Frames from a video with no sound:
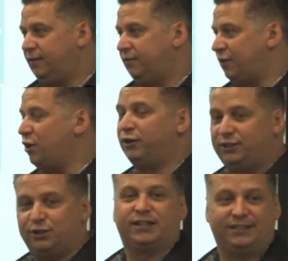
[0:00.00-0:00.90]
Not only to
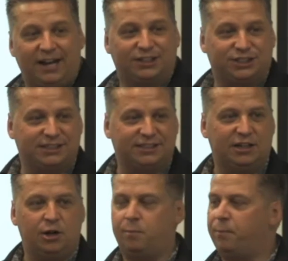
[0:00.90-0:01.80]
look intelligent,
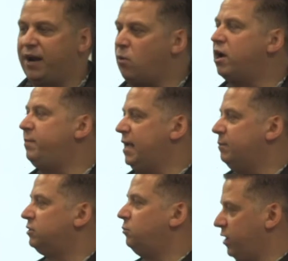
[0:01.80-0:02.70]
but I want to be able
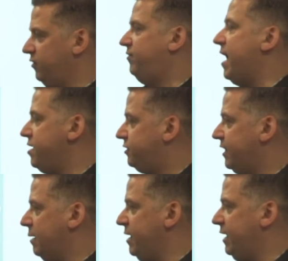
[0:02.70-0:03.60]
to bring value to
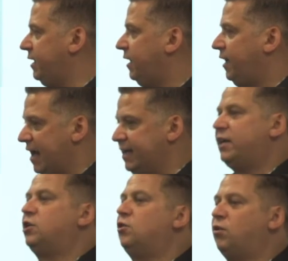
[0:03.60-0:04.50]
that meeting and get
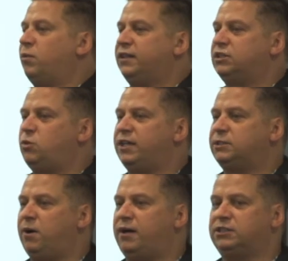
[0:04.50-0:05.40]
it over with as quick as
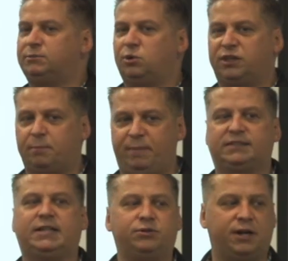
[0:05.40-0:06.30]
possible with the best
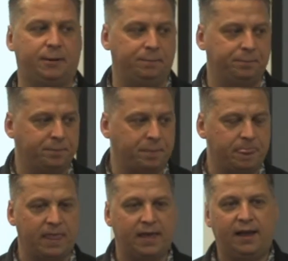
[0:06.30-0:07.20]
outcome.
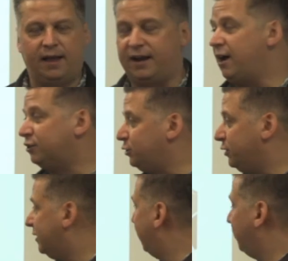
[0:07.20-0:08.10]
And I also do
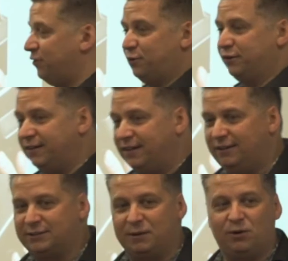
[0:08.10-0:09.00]
this on the phone.
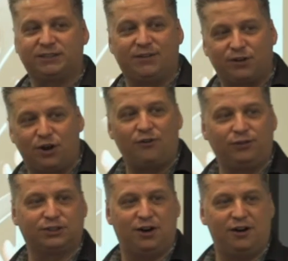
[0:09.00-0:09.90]
Somebody wants to have a
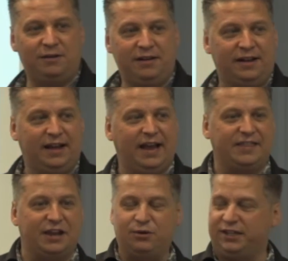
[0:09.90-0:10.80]
conference call and
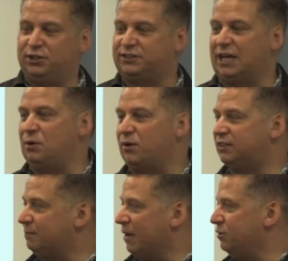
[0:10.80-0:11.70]
they really don't tell me what it's
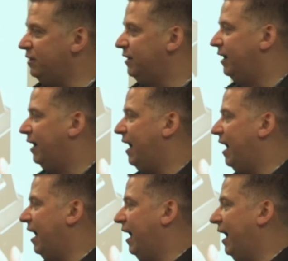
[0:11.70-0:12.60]
about,
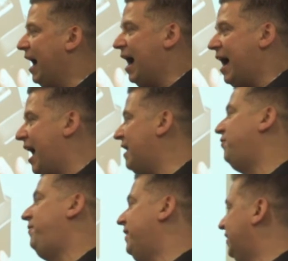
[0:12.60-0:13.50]
I have a
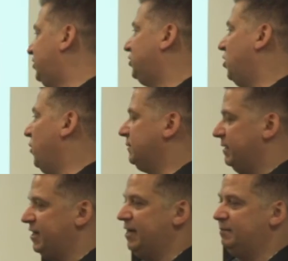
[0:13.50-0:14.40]
feeling it's just going to waste my time.